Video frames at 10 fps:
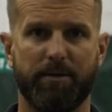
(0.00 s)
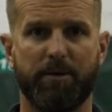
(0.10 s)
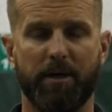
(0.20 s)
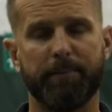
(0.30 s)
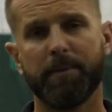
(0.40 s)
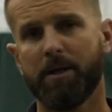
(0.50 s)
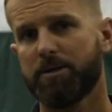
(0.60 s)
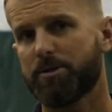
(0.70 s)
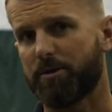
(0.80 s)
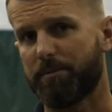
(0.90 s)
Okay,
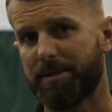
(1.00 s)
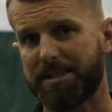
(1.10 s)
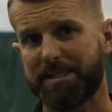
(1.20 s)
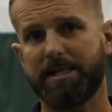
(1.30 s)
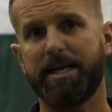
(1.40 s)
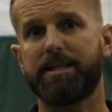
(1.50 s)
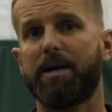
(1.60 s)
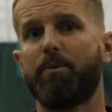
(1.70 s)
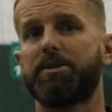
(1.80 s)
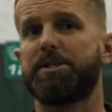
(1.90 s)
so the mistake
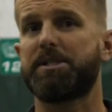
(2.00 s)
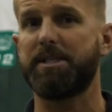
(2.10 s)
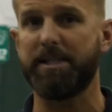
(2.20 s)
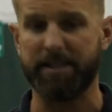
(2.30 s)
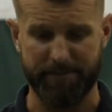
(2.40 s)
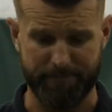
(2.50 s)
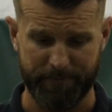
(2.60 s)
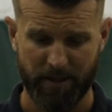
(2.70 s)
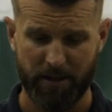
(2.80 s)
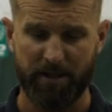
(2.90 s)
that we're seeing
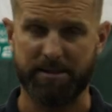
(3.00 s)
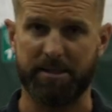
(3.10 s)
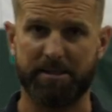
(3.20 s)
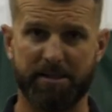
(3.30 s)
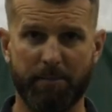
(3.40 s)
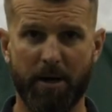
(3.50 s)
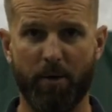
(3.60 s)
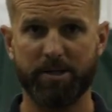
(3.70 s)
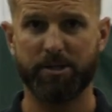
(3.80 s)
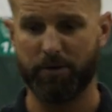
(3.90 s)
is the
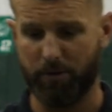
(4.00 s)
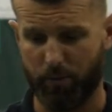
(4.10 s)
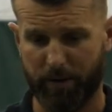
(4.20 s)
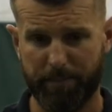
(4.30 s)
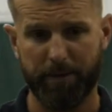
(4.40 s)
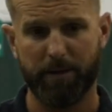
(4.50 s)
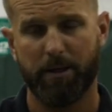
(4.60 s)
semi-Western grip,